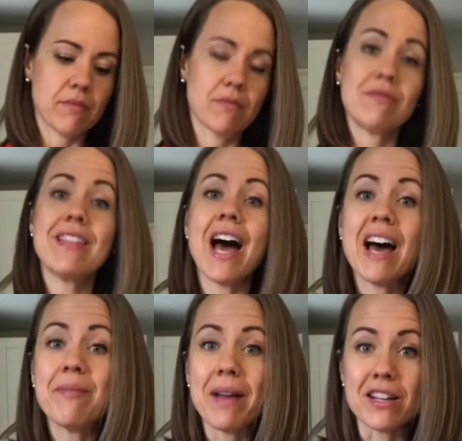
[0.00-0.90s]

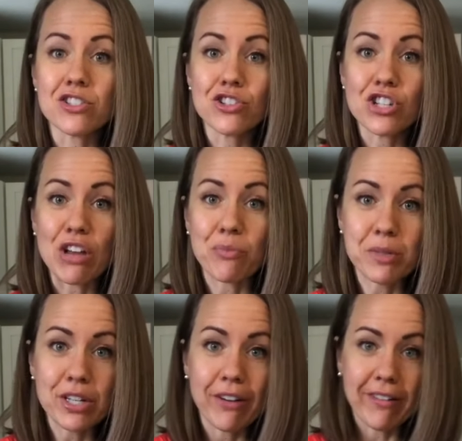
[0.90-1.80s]
Not MasterChef
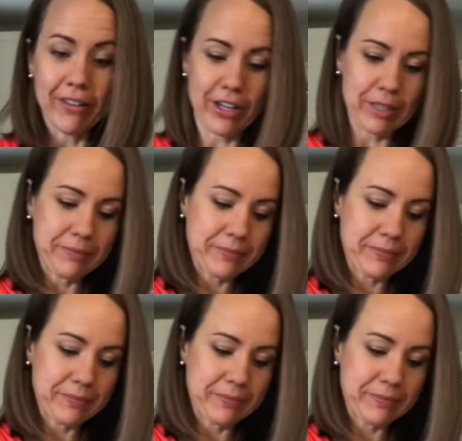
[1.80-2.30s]
material here,